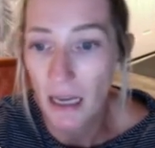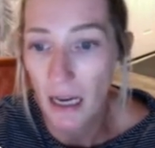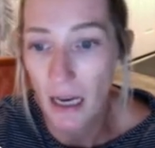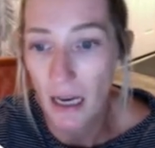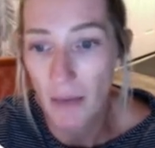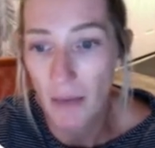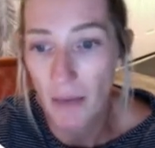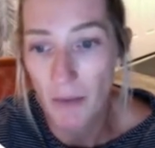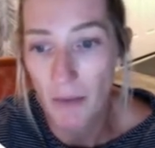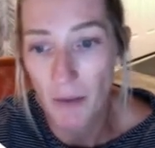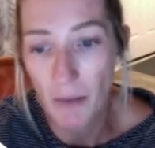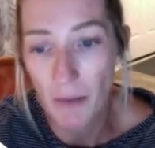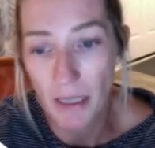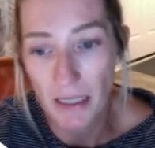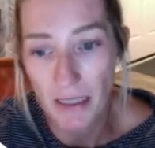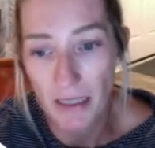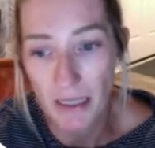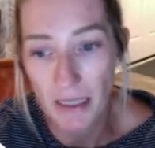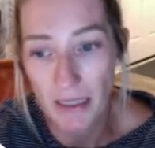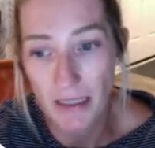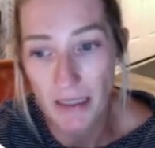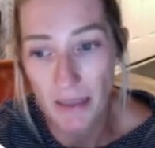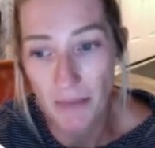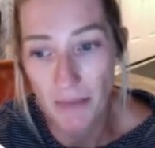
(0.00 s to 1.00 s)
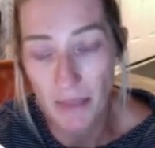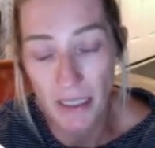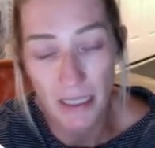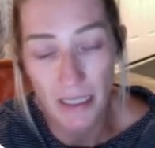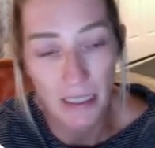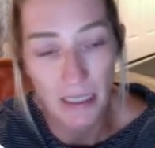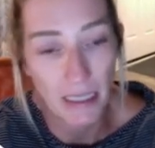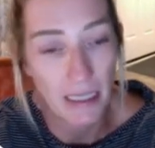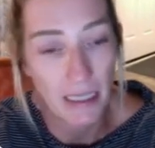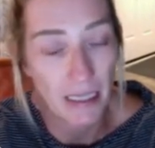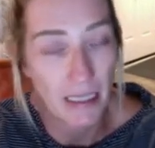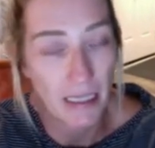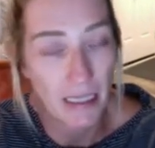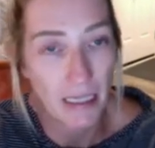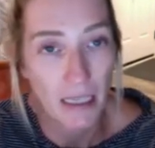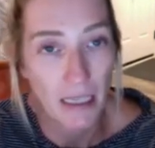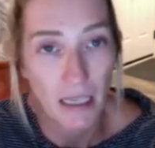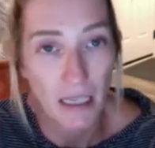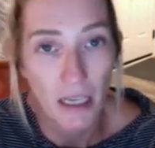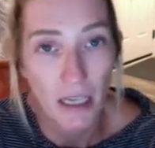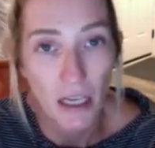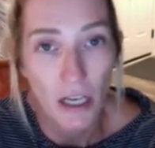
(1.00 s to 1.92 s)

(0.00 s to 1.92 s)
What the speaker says: You might say something like,